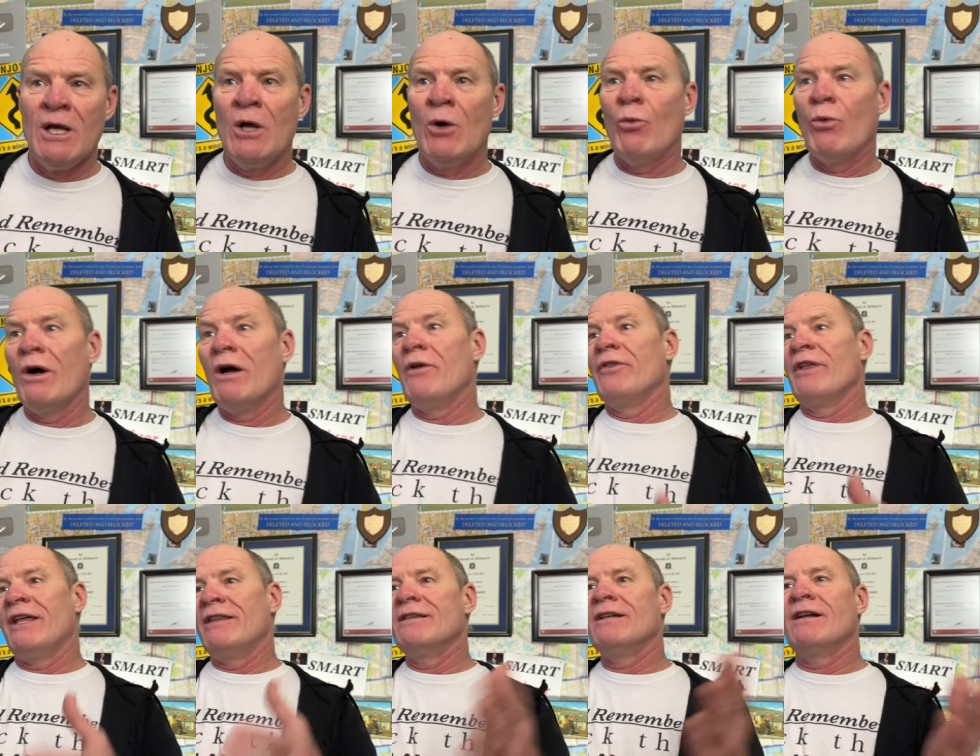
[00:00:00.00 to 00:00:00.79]
Well,
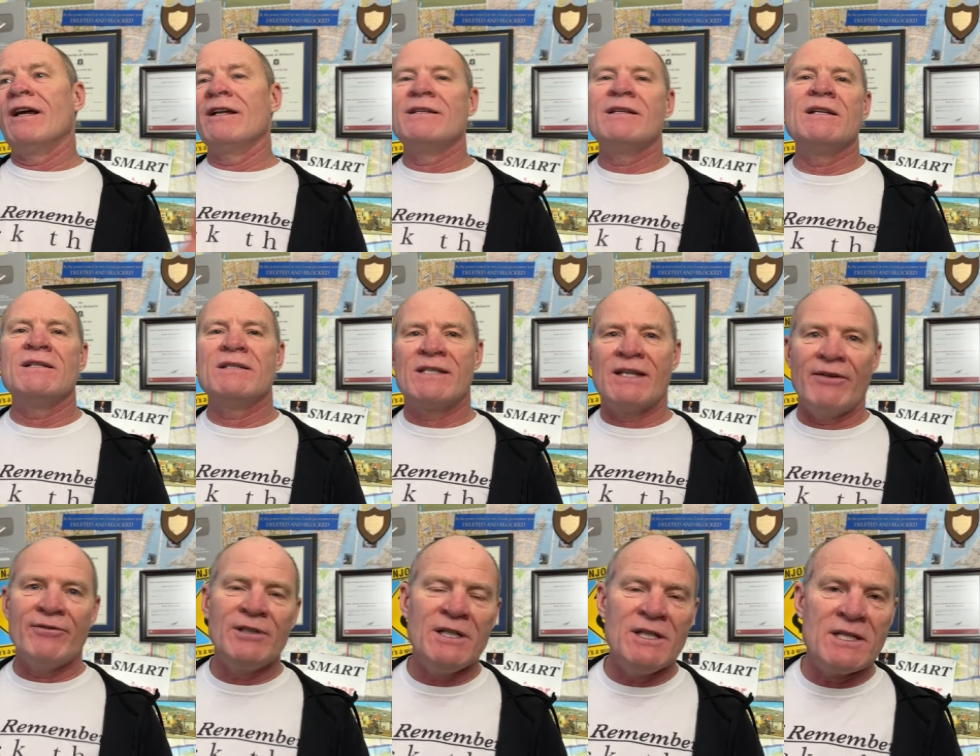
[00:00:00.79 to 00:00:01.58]
then the
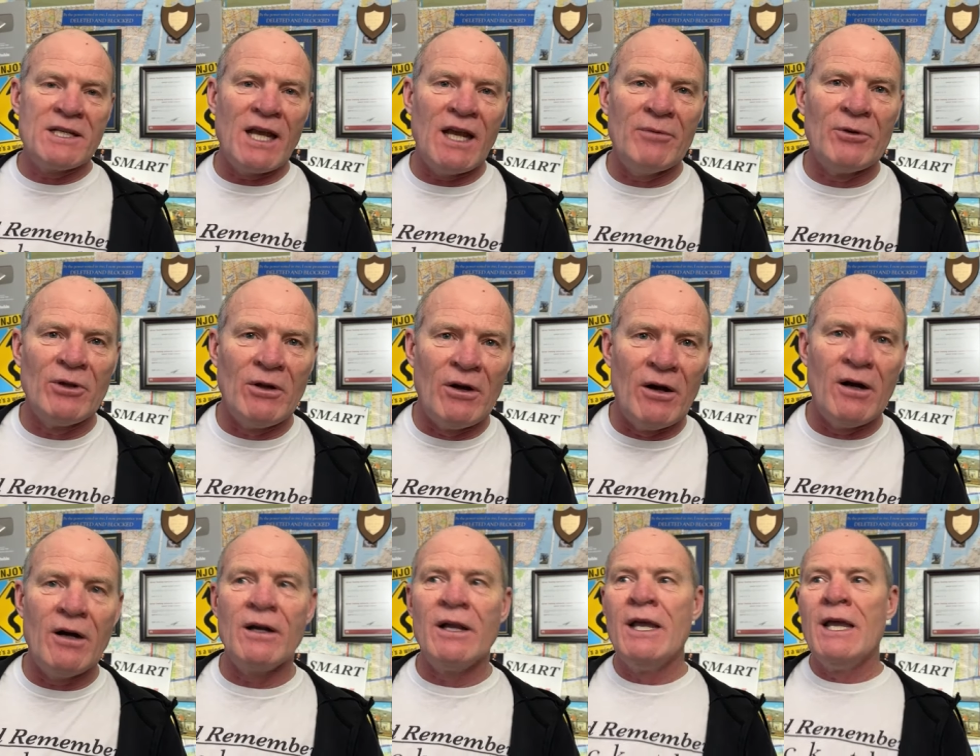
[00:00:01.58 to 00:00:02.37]
1970s came
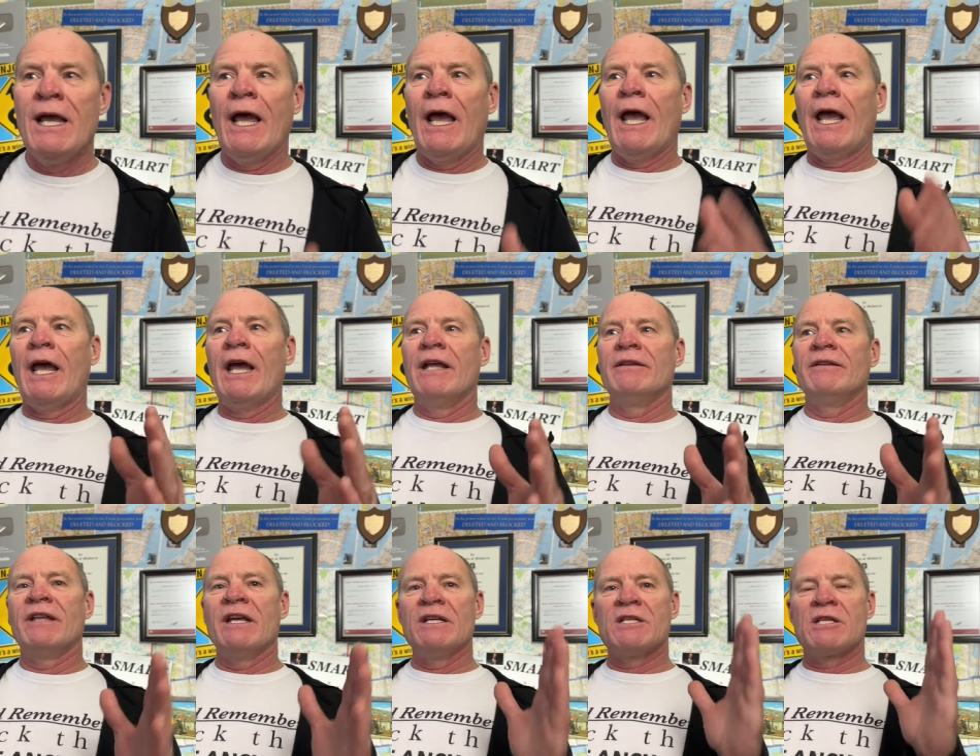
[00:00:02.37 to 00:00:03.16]
along and
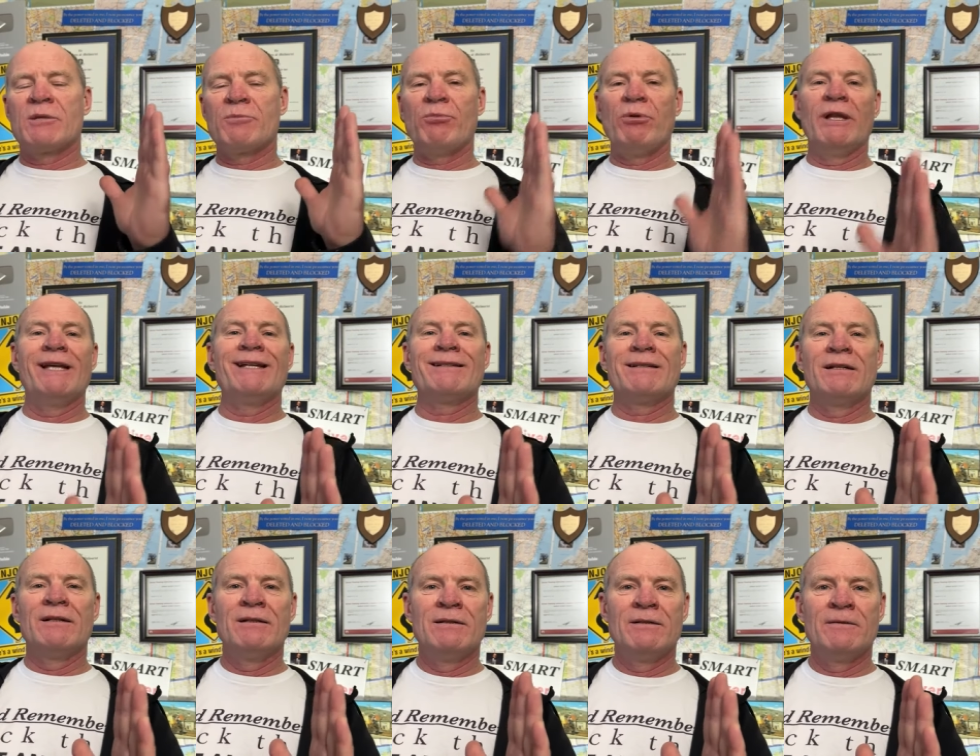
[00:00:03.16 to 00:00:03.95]
they split
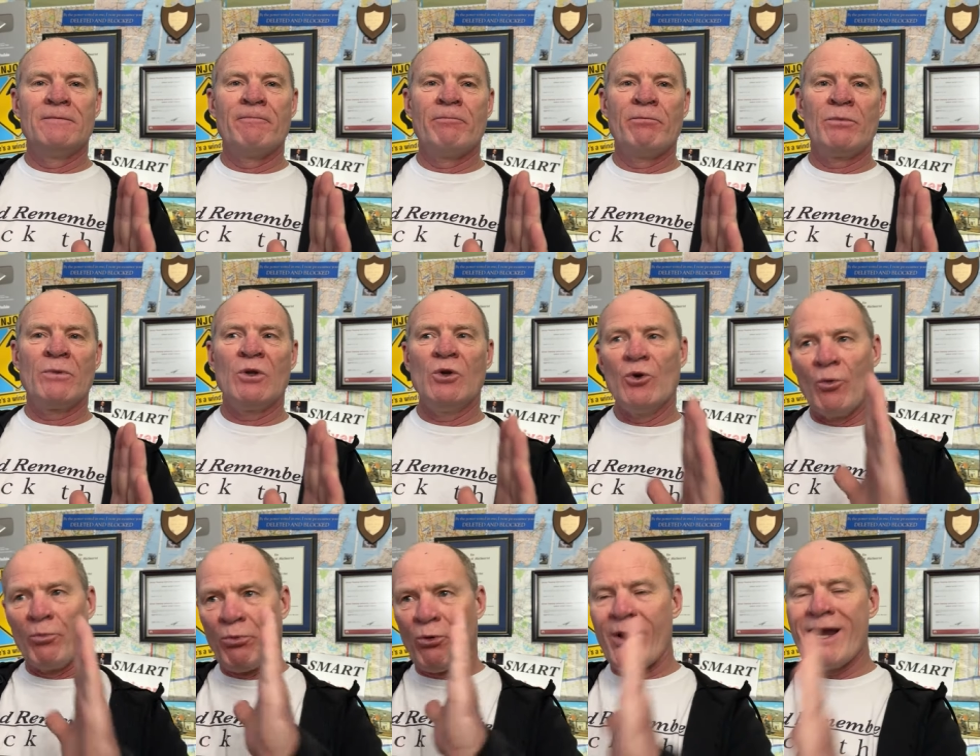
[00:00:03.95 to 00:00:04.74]
your
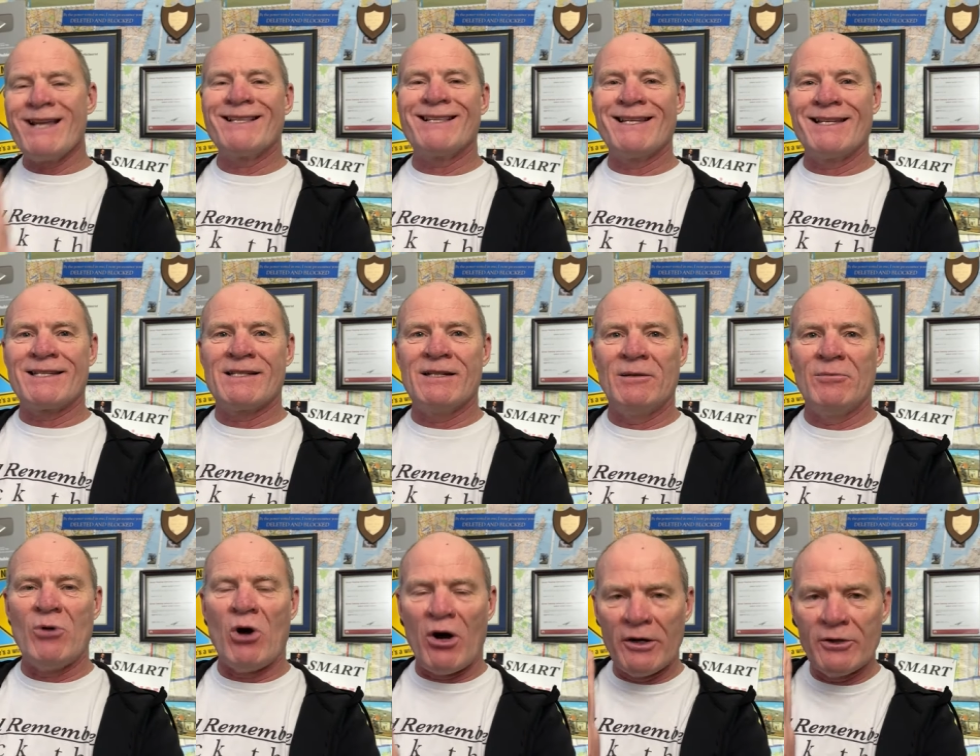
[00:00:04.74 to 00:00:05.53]
brake
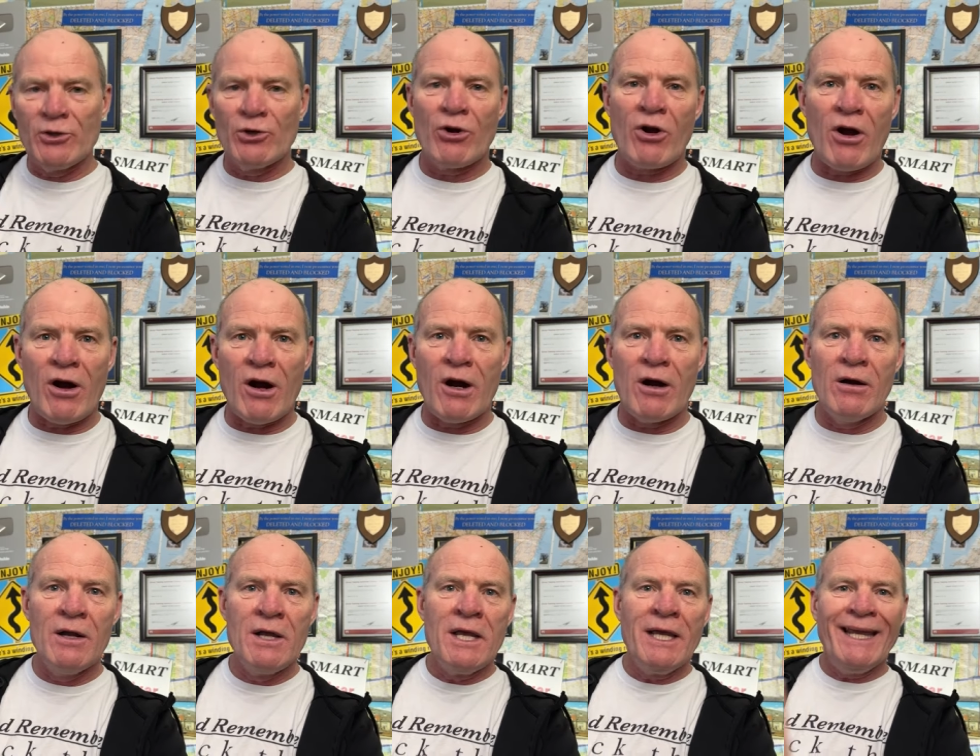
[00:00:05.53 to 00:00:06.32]
system on your
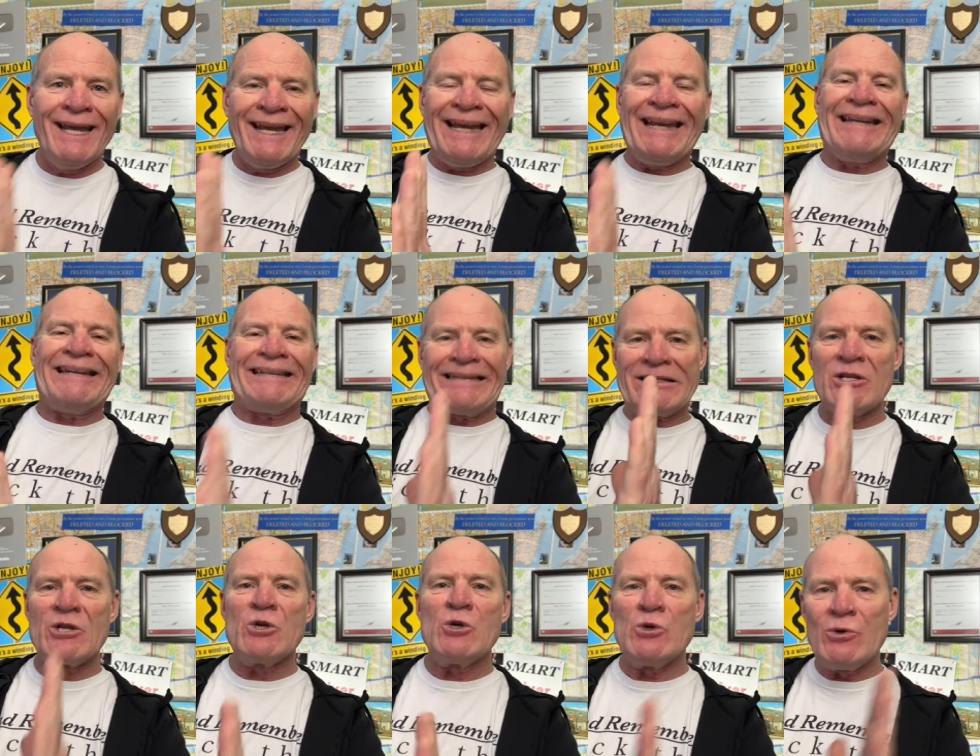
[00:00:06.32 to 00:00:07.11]
car into
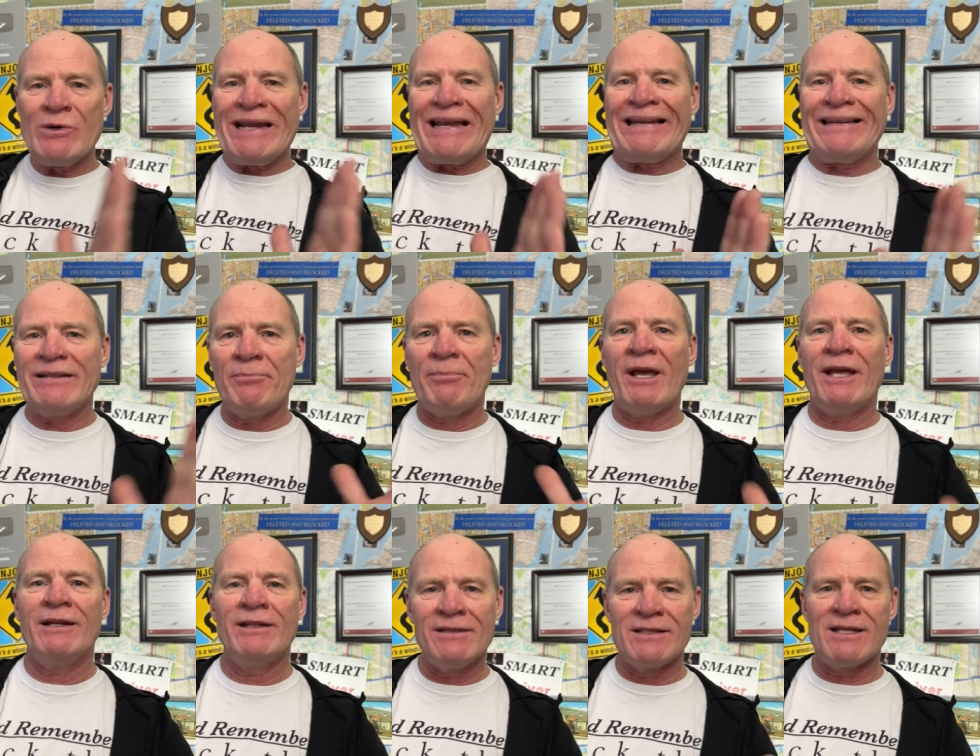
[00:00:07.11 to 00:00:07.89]
two
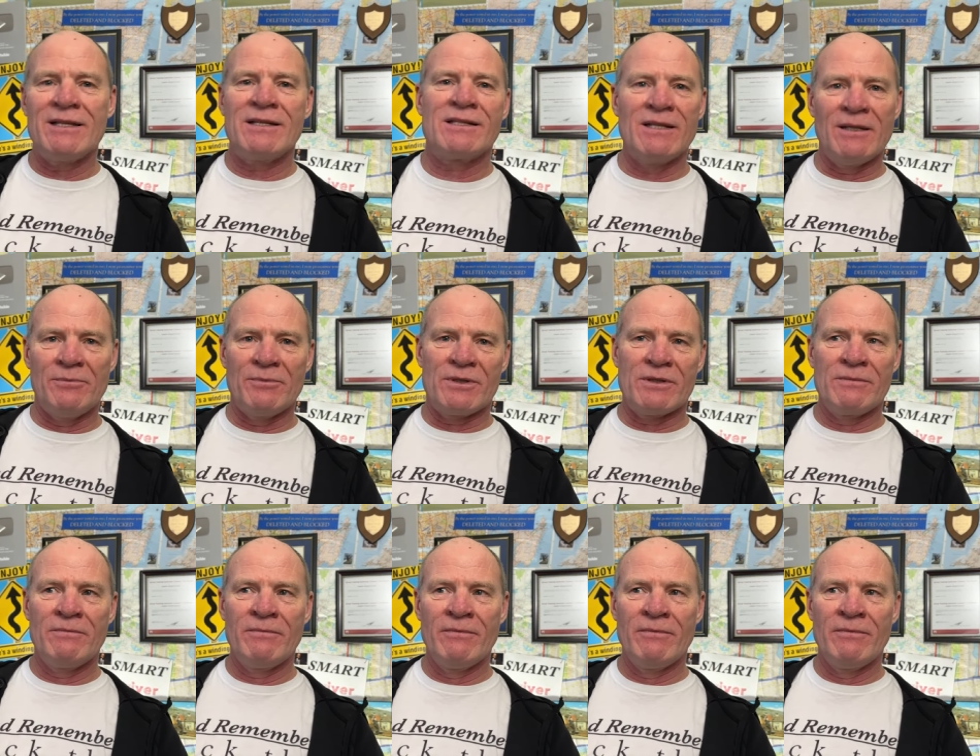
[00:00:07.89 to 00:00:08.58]
independent systems